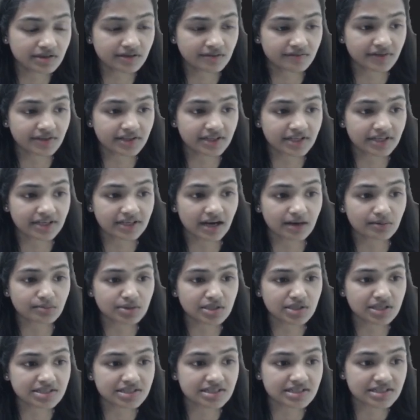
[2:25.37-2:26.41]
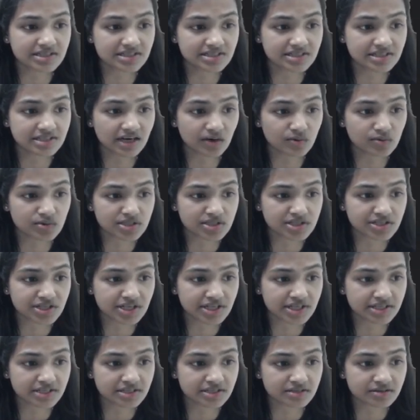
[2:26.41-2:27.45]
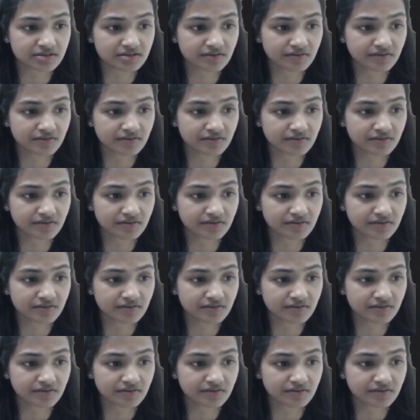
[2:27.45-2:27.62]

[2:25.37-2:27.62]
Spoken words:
when the carbon is in its ground state,